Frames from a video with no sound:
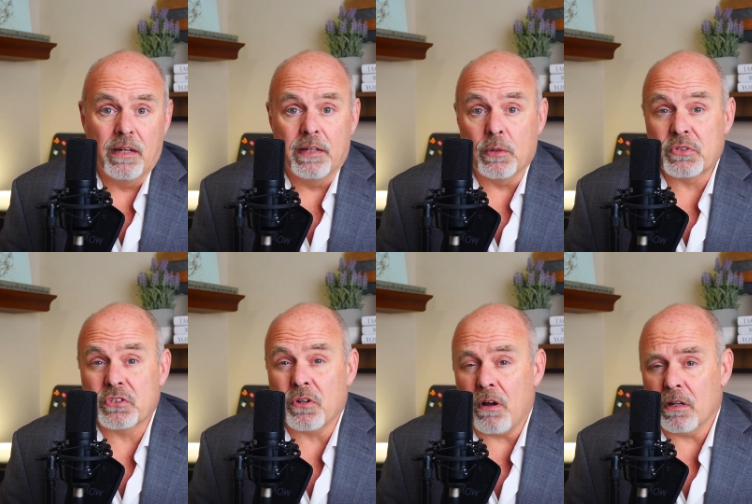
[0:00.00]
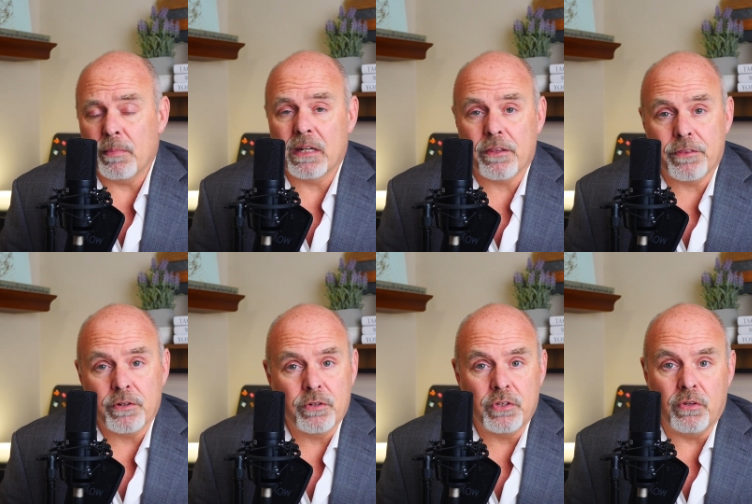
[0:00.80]
There was talk about a
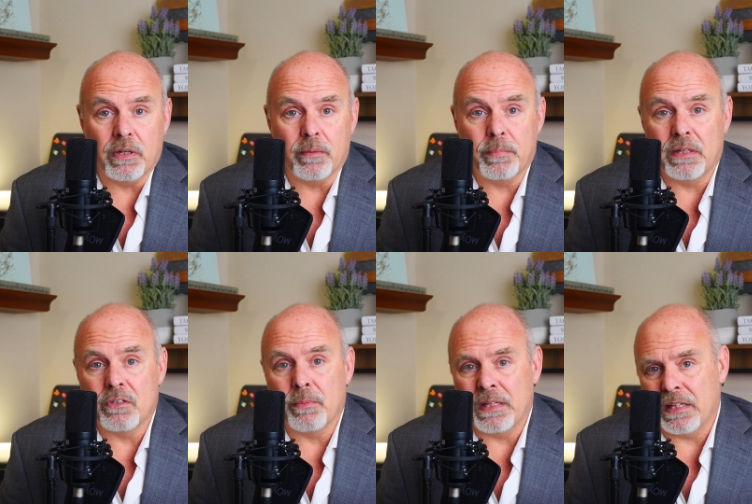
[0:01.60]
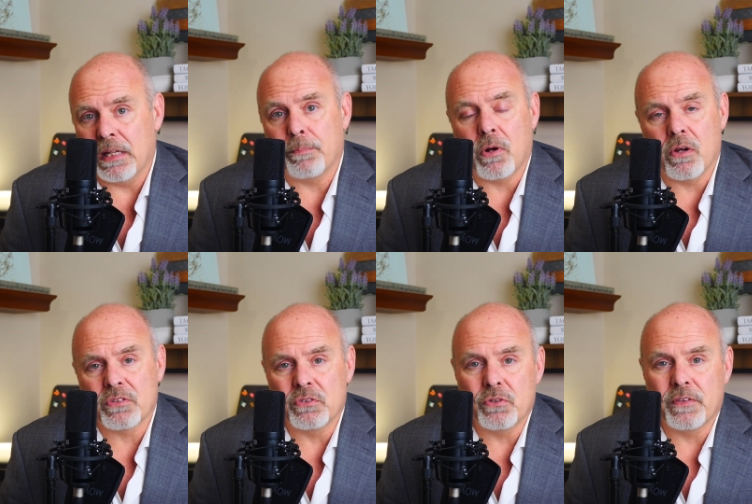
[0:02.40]
third unit, but Dominion hit pause
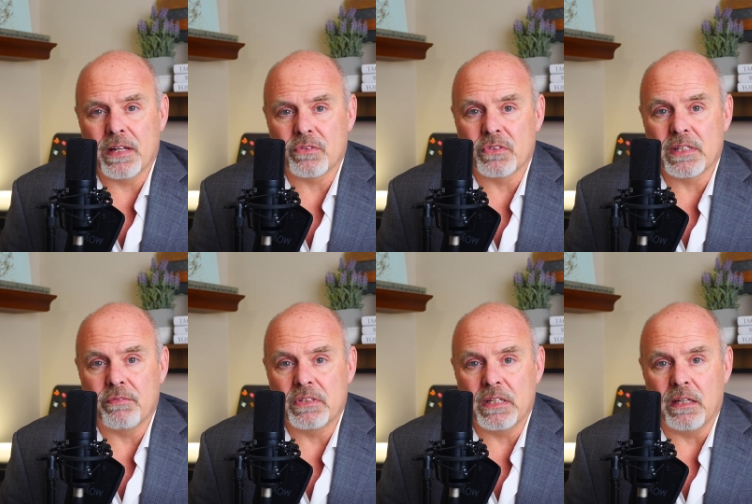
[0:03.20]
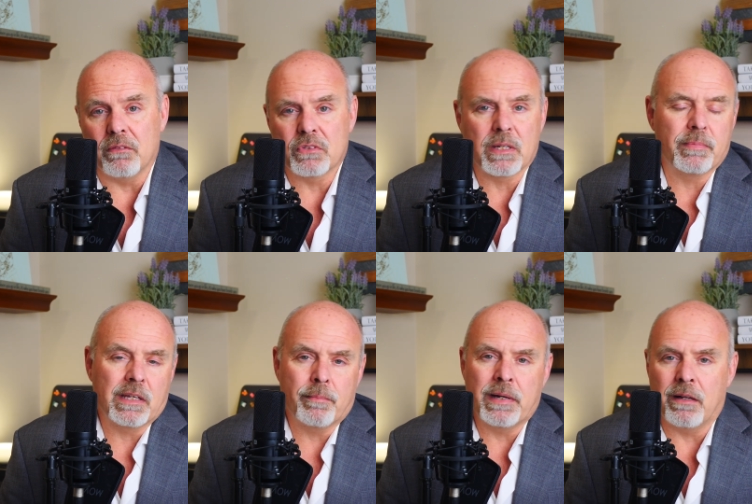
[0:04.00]
in two thousand seventeen. Something
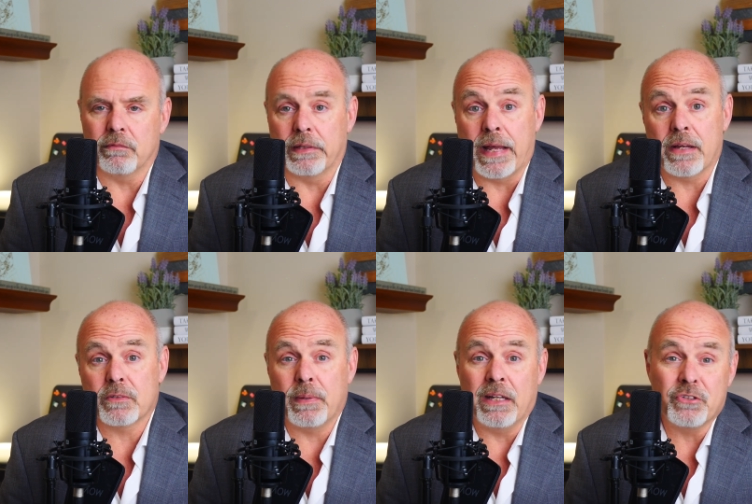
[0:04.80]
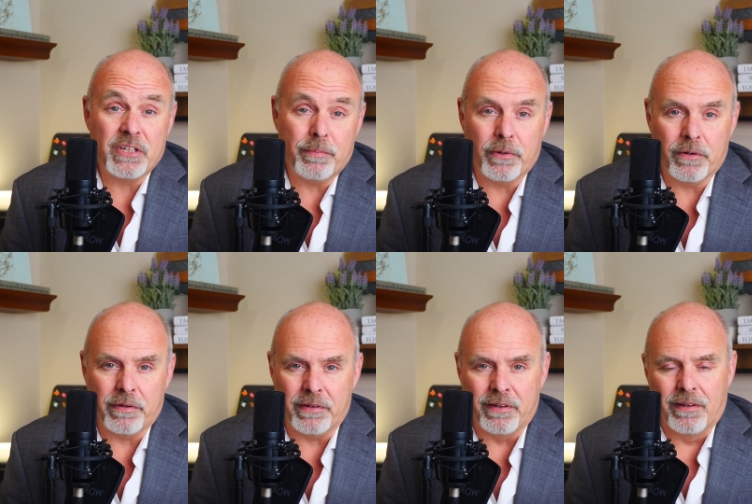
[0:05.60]
about gas being cheaper
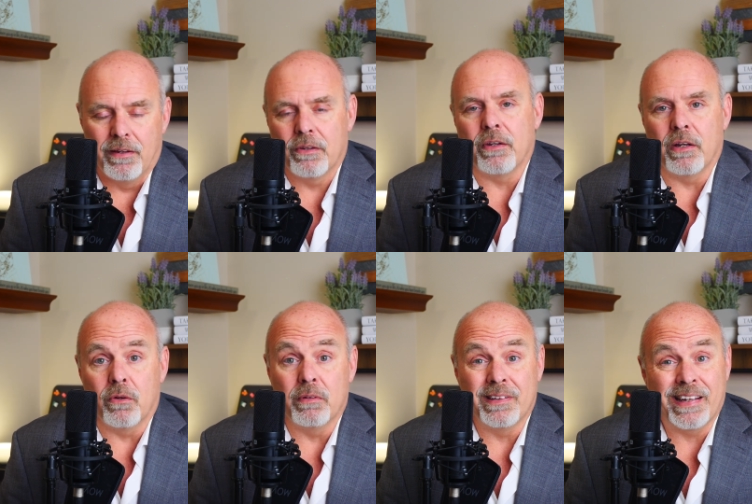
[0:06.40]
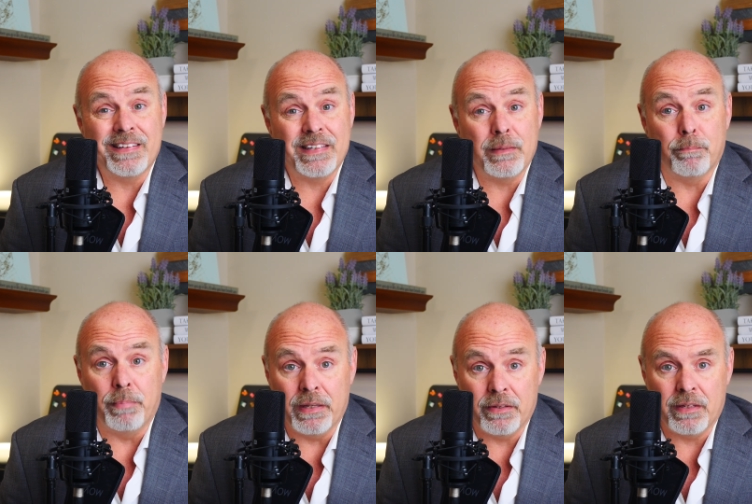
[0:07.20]
and, you know, nineteen
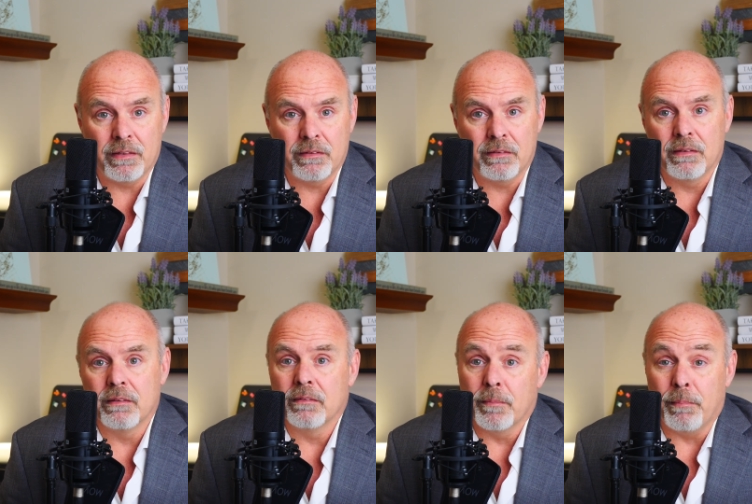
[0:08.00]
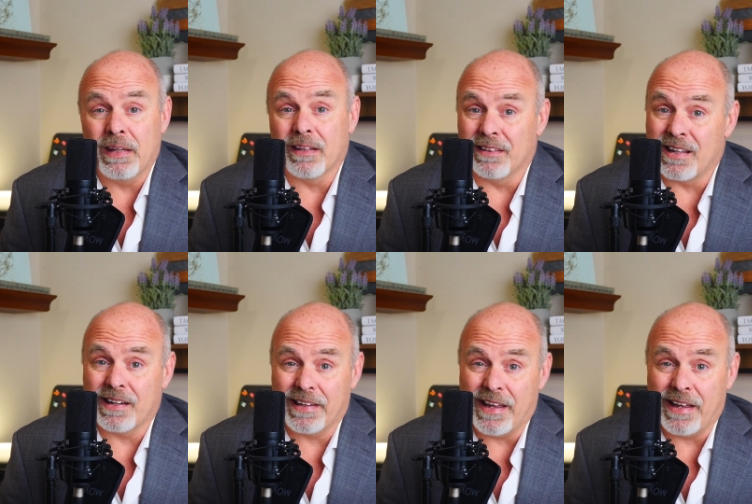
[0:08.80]
billion dollars being a lot
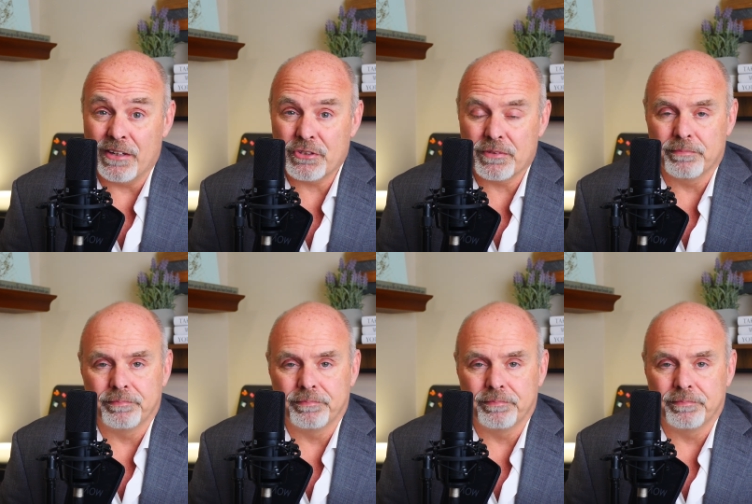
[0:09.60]
of cash.